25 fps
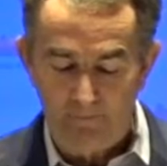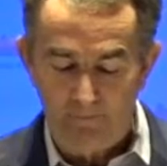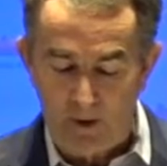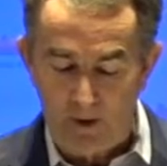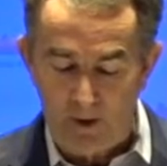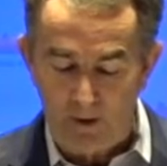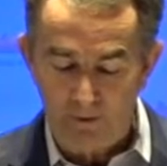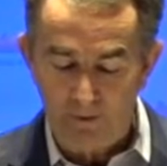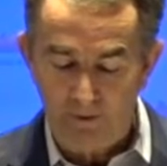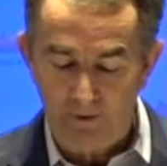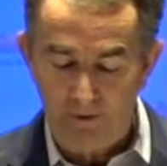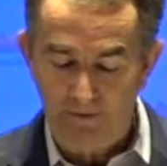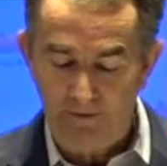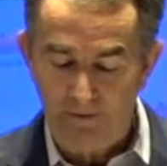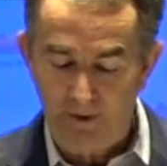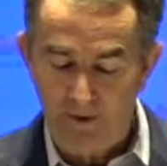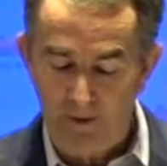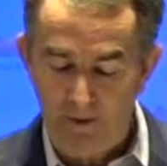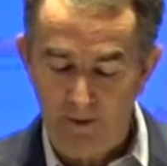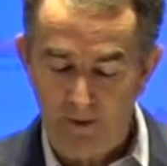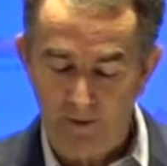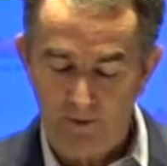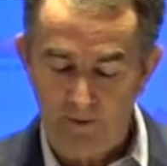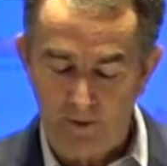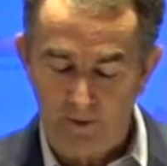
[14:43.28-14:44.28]
We have
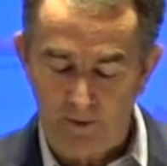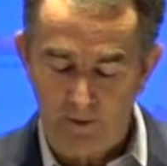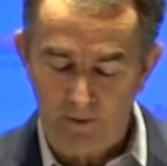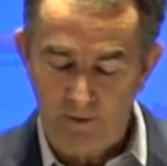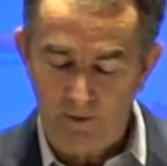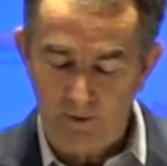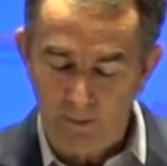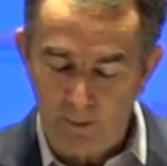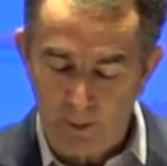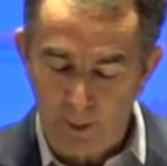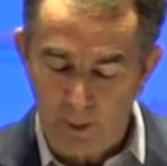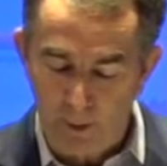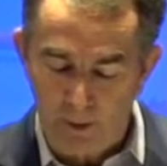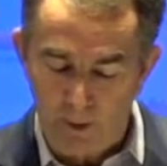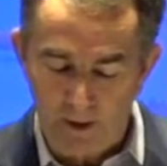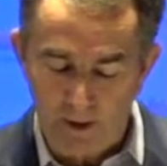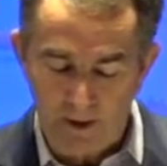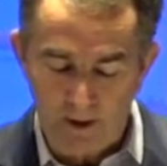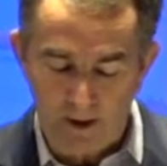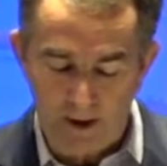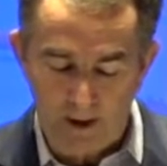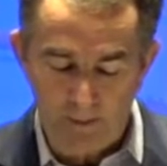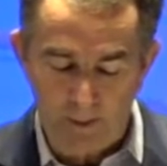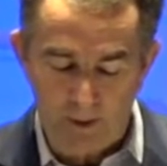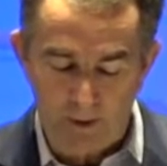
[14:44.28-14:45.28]
also focused on
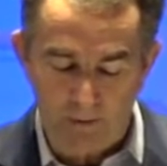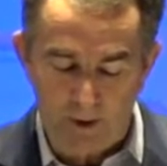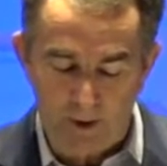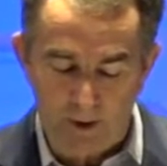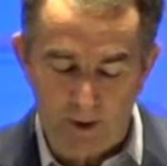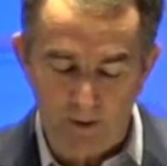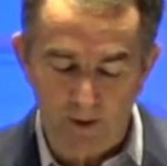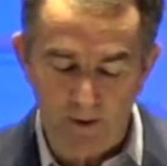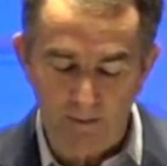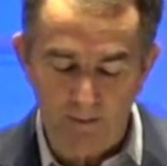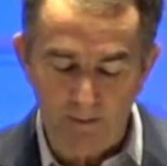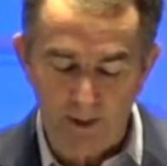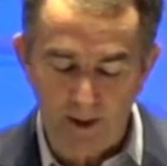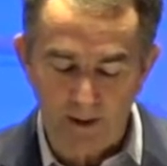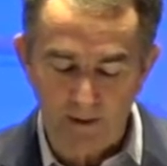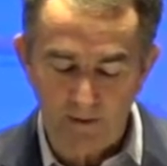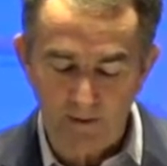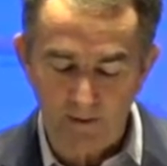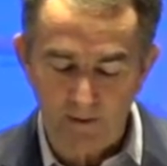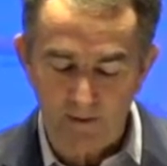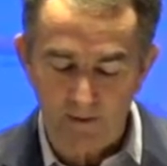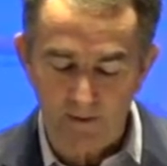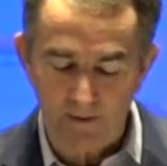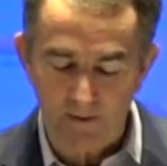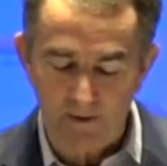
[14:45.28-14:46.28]
supporting and
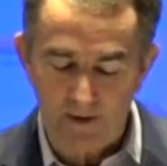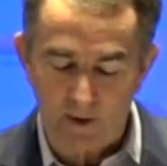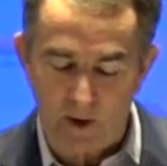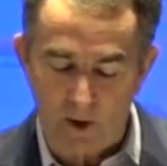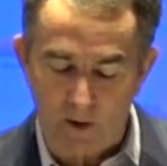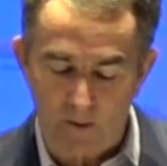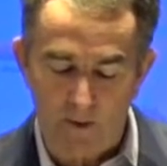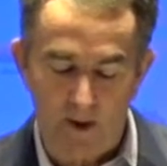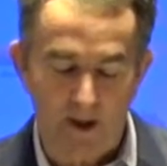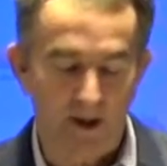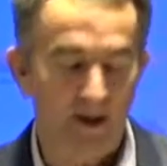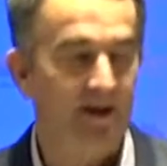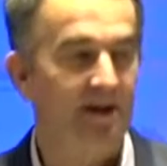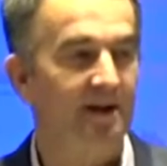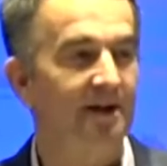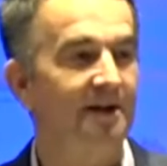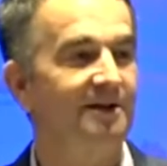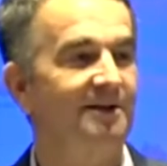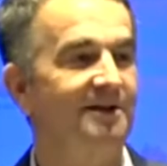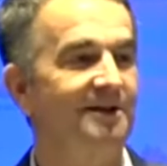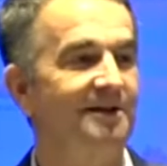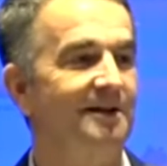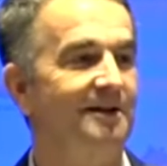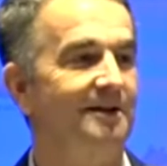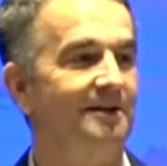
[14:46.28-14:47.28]
promoting businesses that
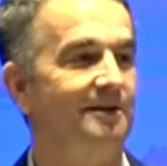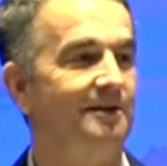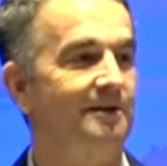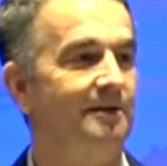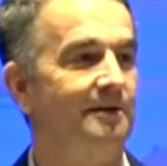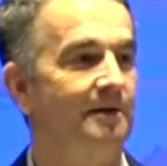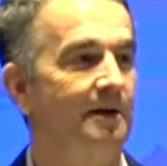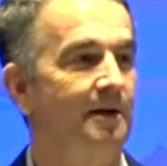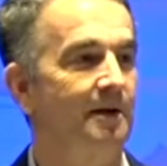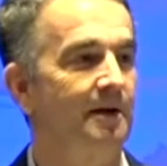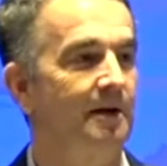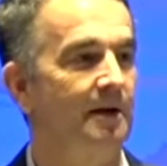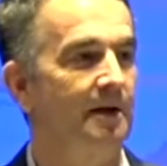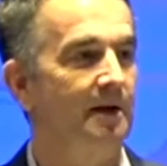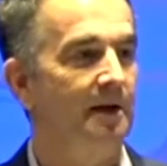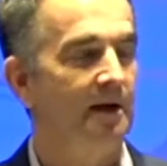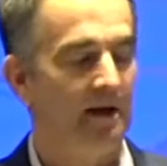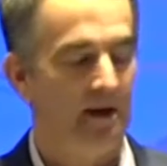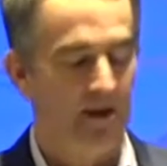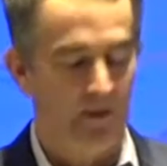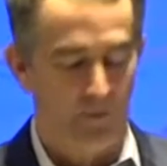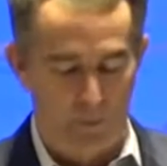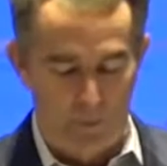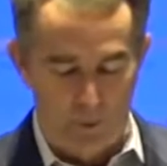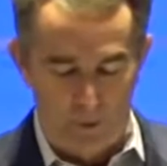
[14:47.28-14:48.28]
already exist
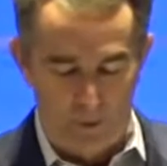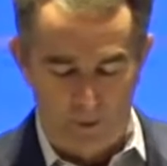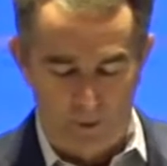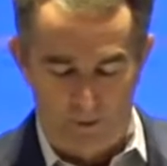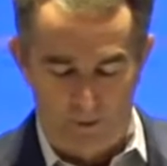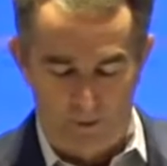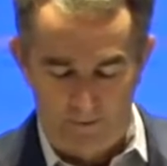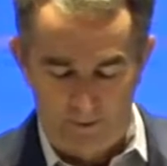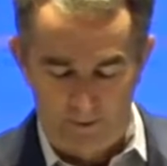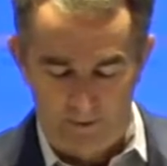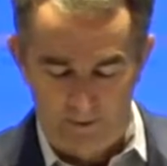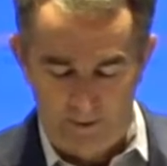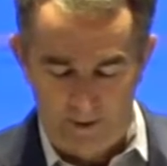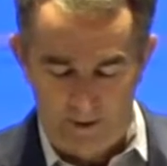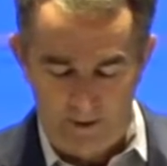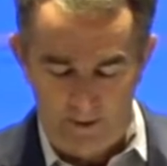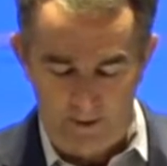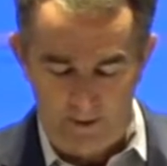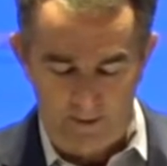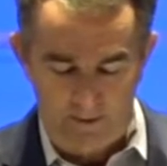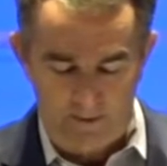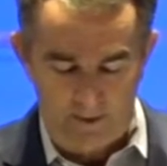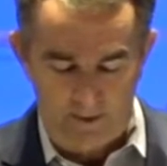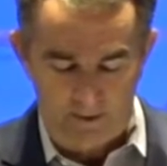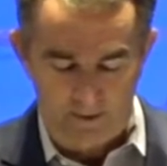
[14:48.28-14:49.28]
in rural
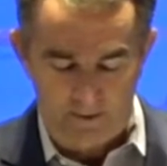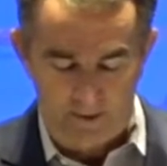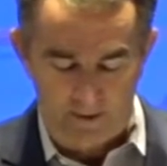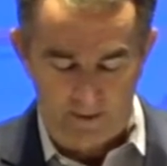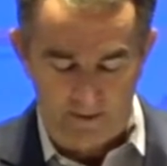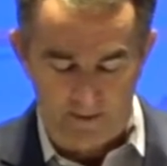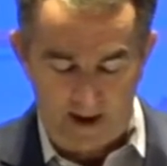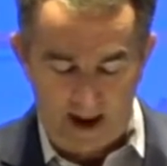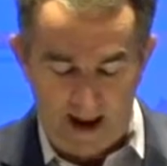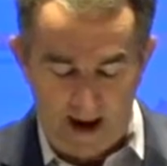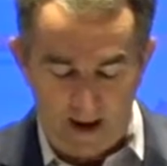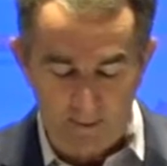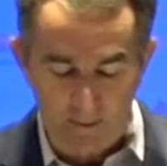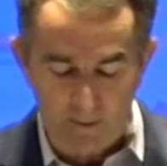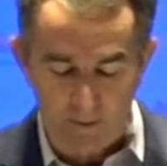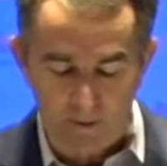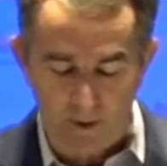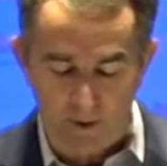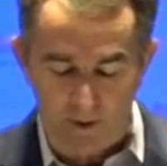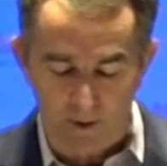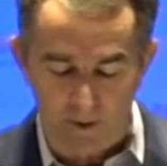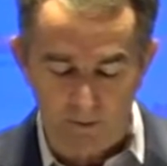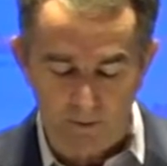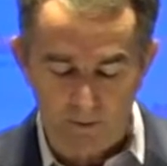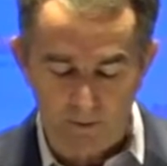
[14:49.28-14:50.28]
Virginia, such as
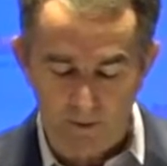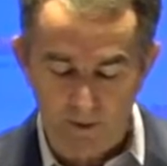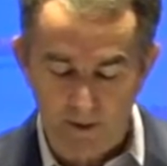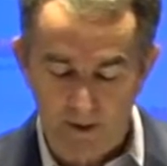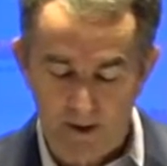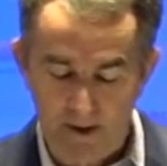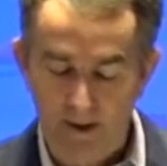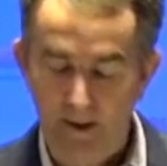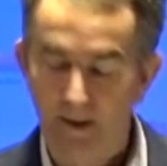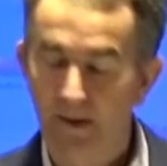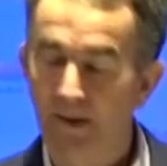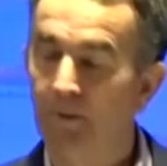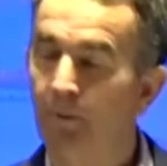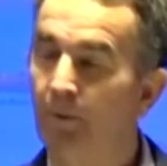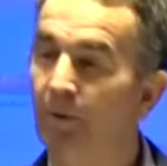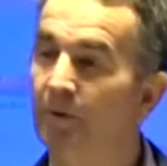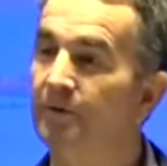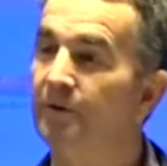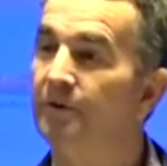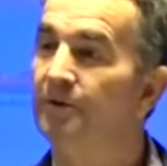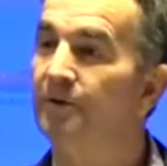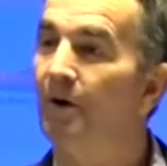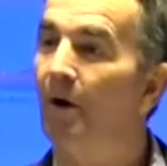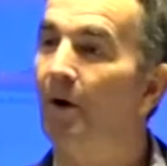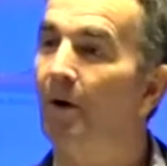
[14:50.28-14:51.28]
agriculture,
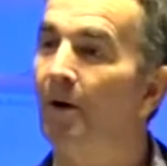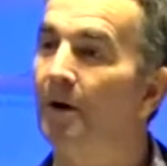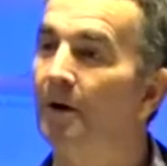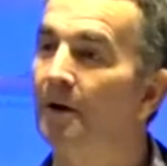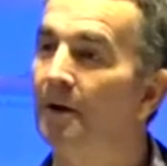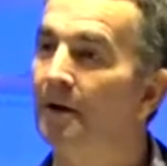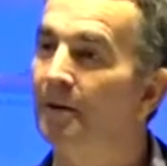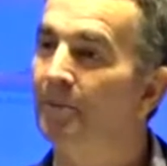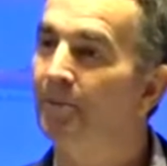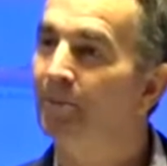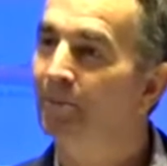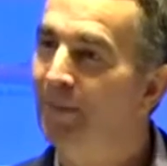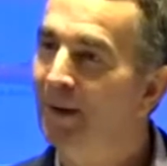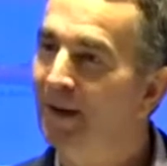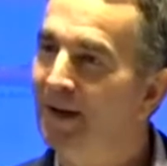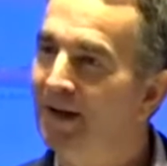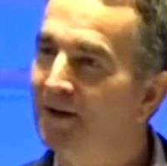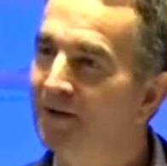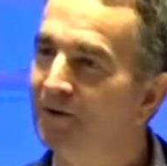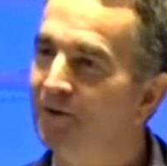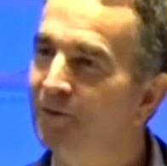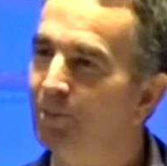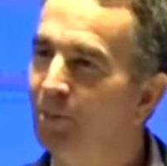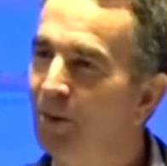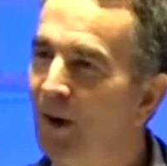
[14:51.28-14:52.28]
which is our
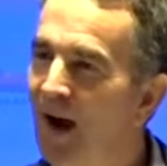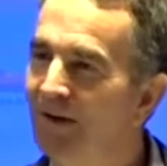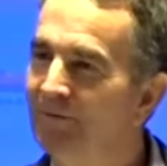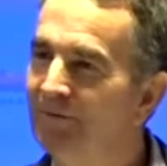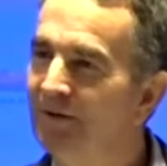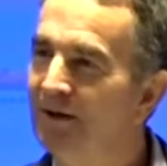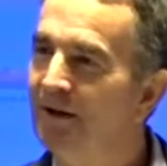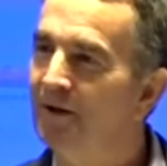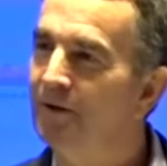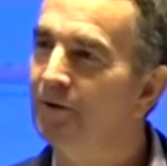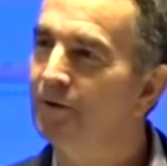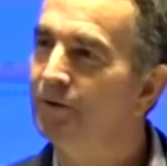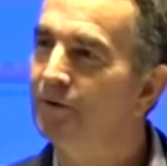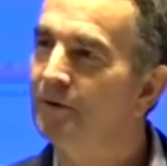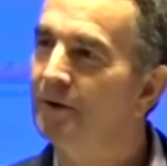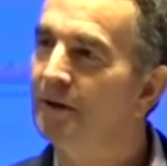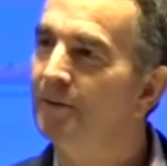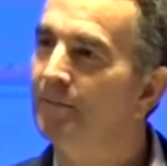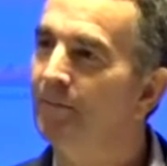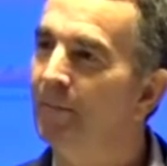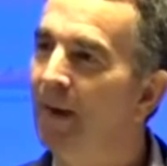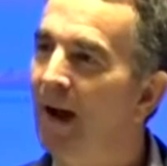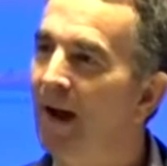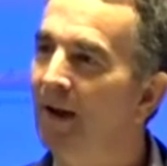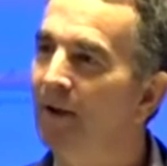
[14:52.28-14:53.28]
biggest private
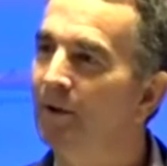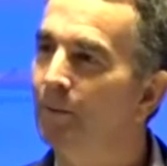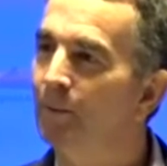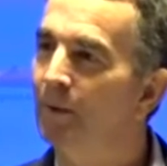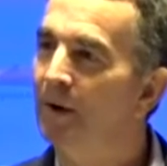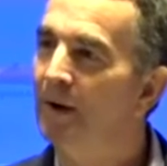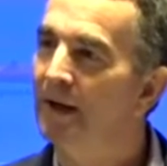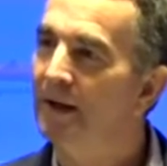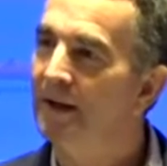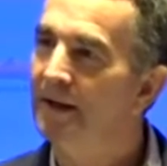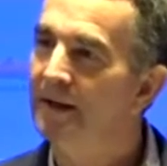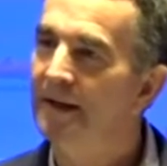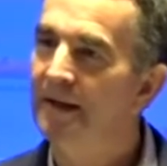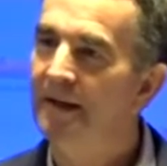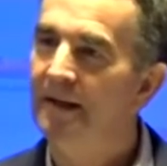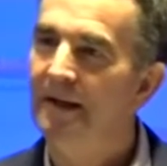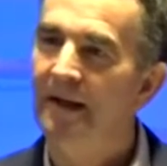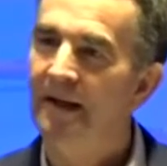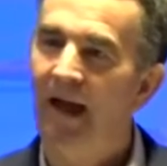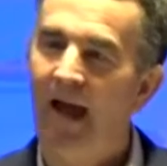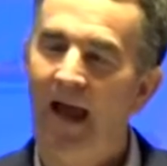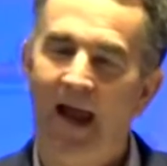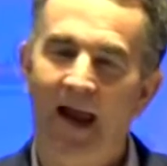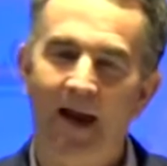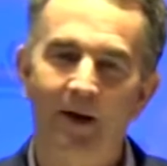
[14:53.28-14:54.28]
industry. And by the
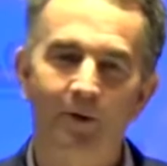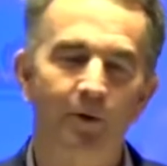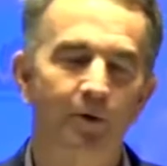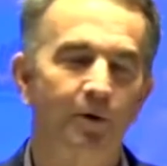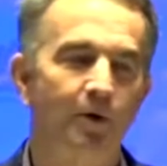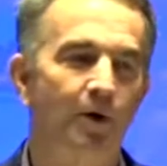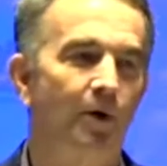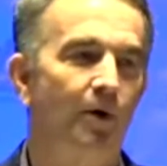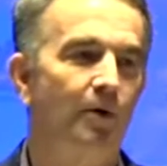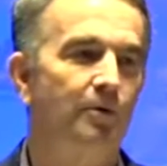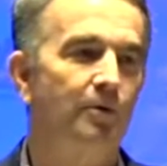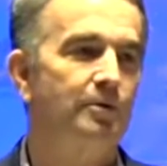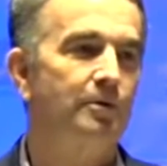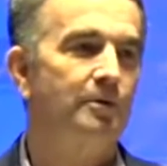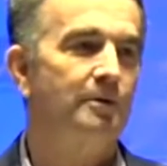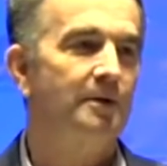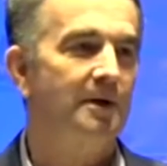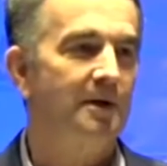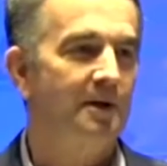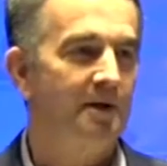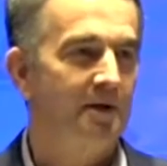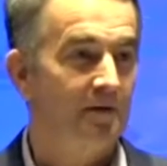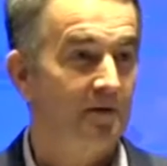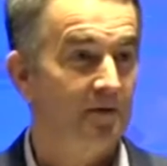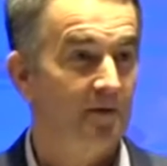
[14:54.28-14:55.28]
way,
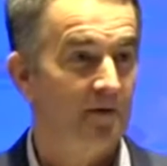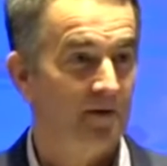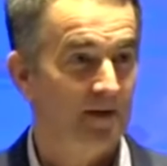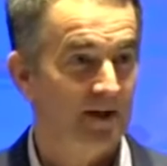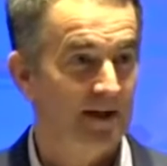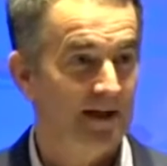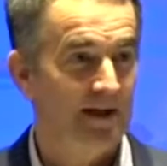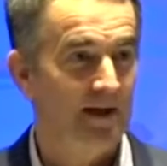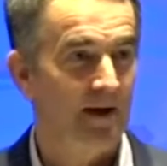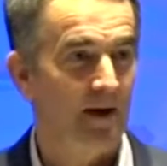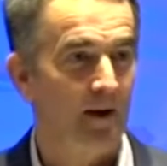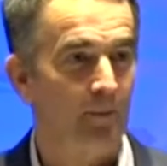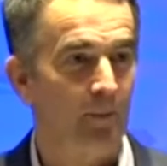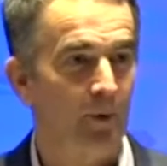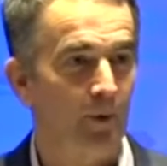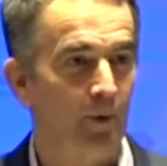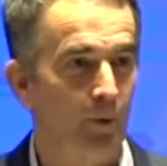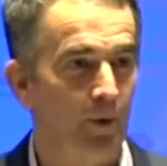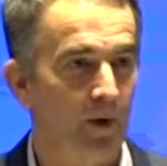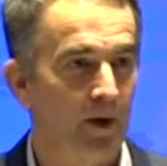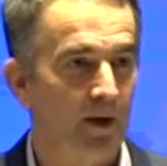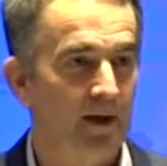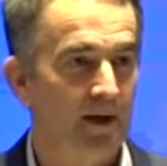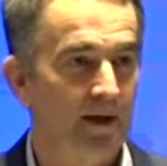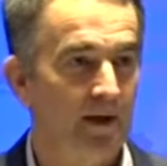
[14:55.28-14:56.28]
Agriculture is the
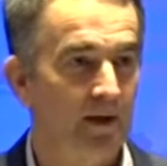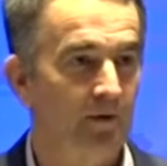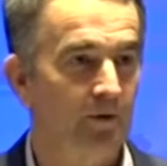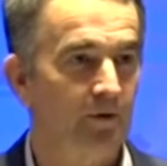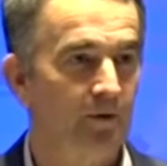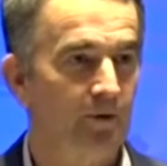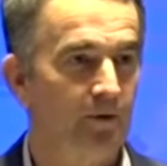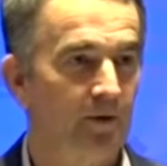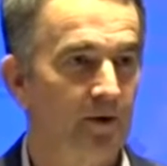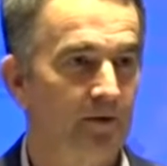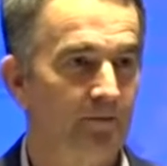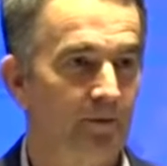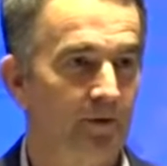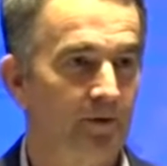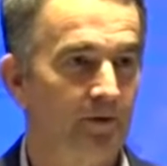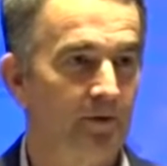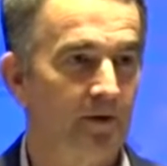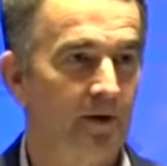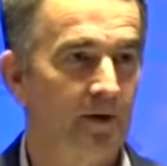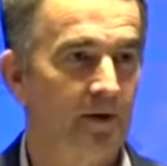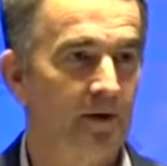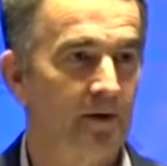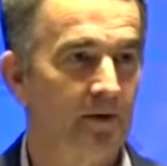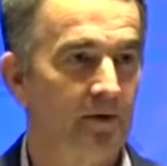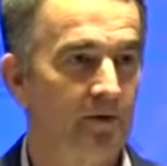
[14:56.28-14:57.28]
#1
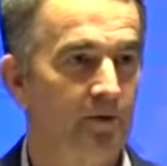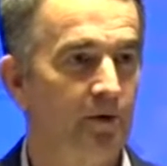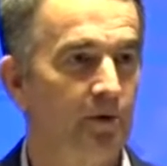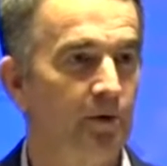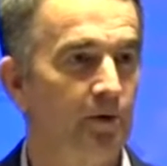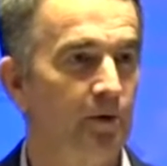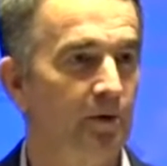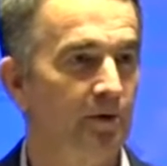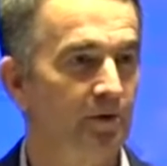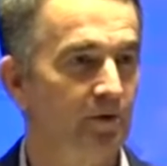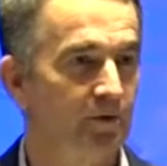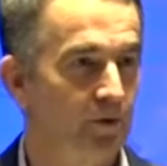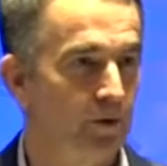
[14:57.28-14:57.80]
industry in Virginia.